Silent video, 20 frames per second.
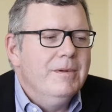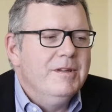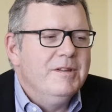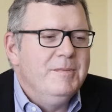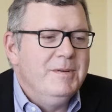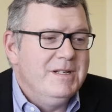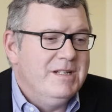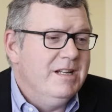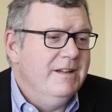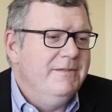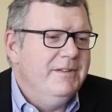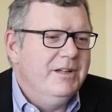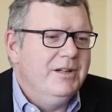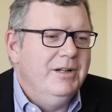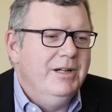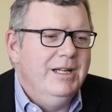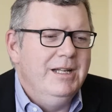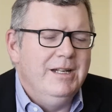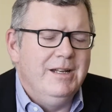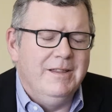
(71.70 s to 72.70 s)

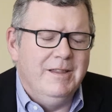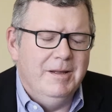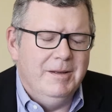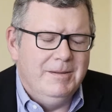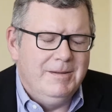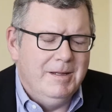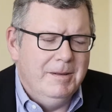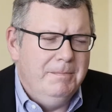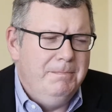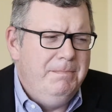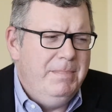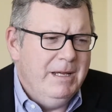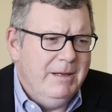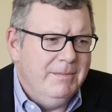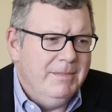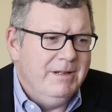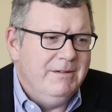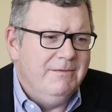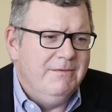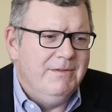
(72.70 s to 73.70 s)
Specifically into the
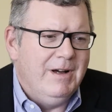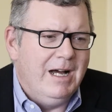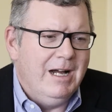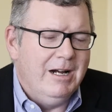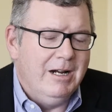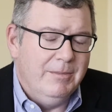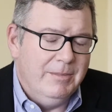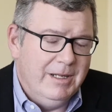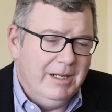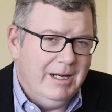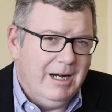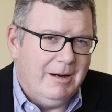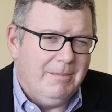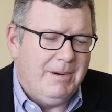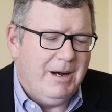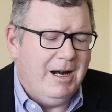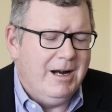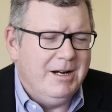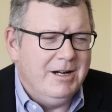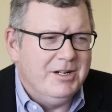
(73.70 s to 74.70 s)
BIM environment, our
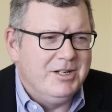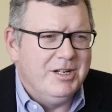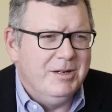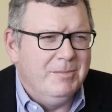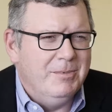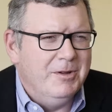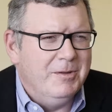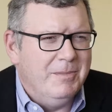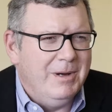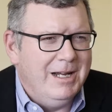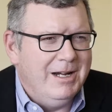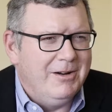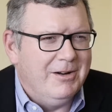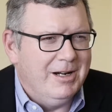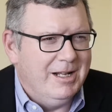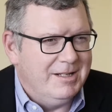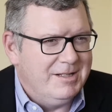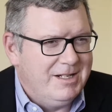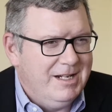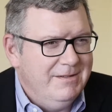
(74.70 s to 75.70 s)
partnership with
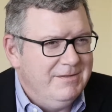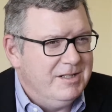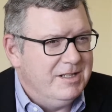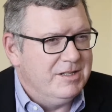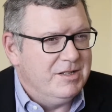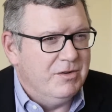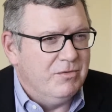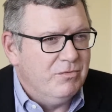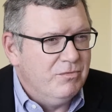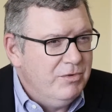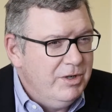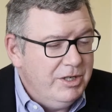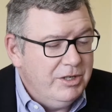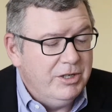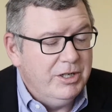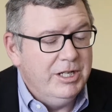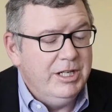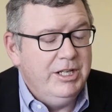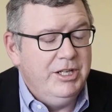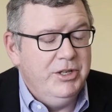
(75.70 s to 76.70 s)
Microdesk gives us a
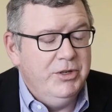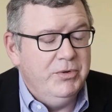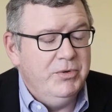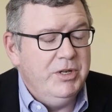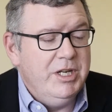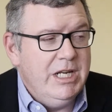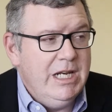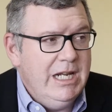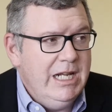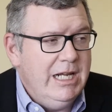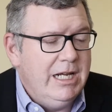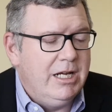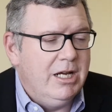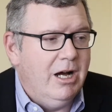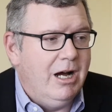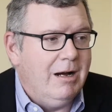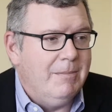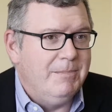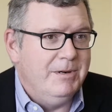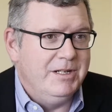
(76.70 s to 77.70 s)
really unique
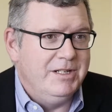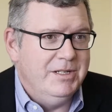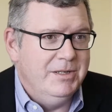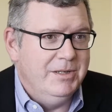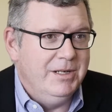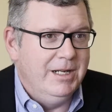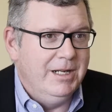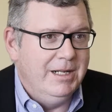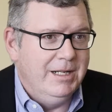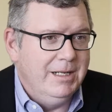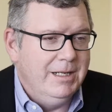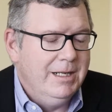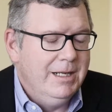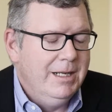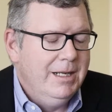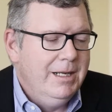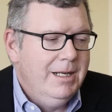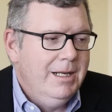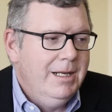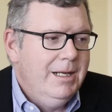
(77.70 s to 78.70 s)
opportunity
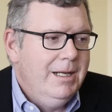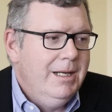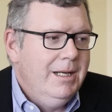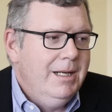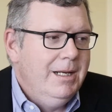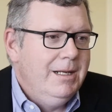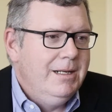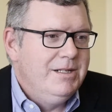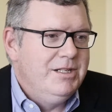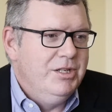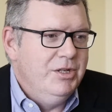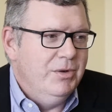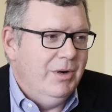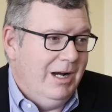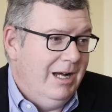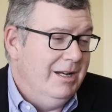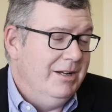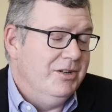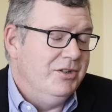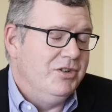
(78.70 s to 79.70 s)
to
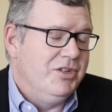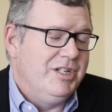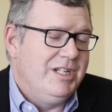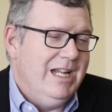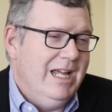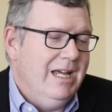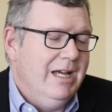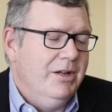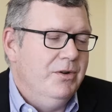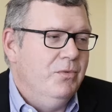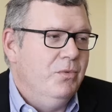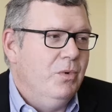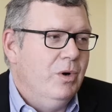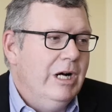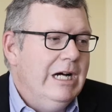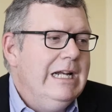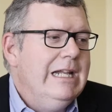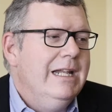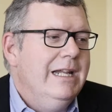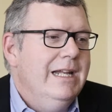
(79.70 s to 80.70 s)
understand
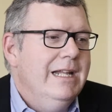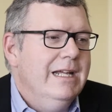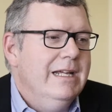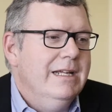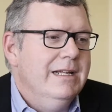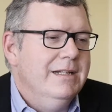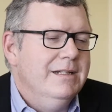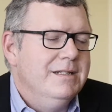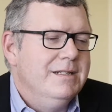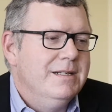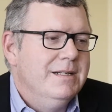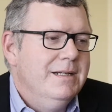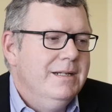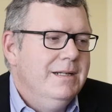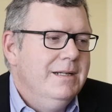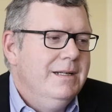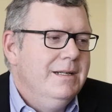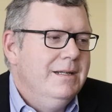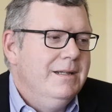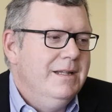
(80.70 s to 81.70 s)
what it is
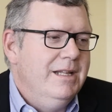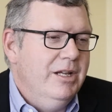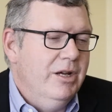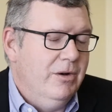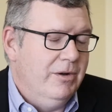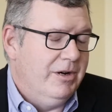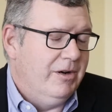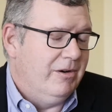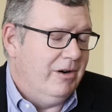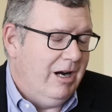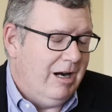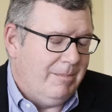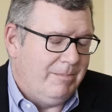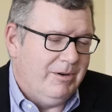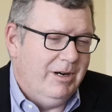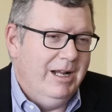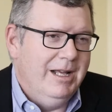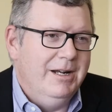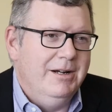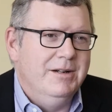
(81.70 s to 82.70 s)
the
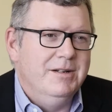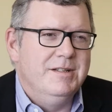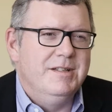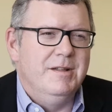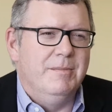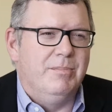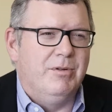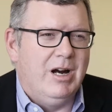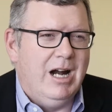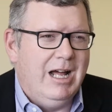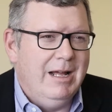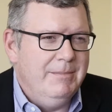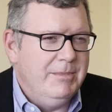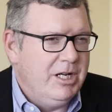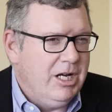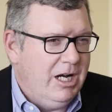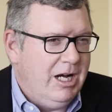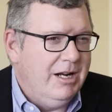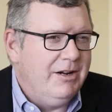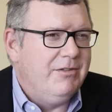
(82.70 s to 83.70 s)
owner-operators, the prime
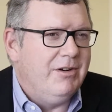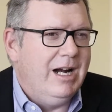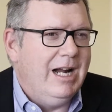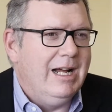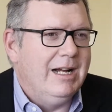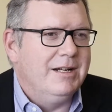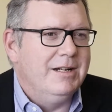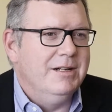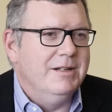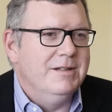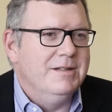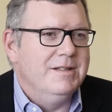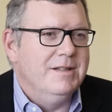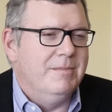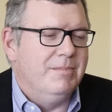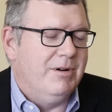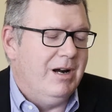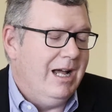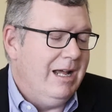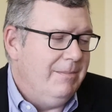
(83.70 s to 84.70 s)
contractors, the
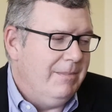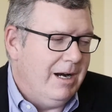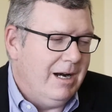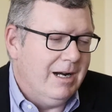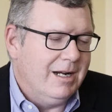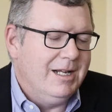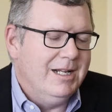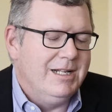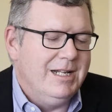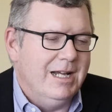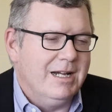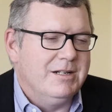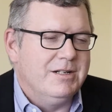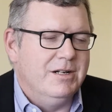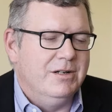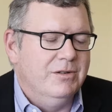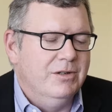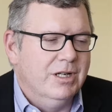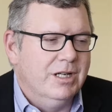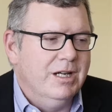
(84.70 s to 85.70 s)
prime architects
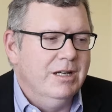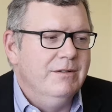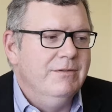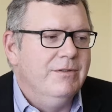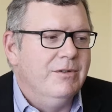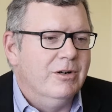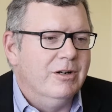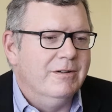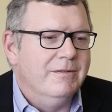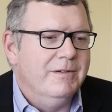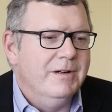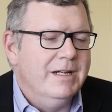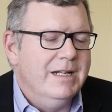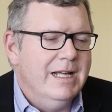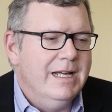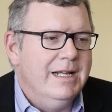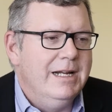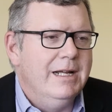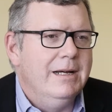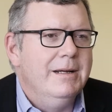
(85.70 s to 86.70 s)
are looking for
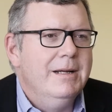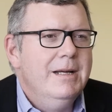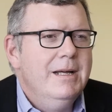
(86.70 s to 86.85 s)
data.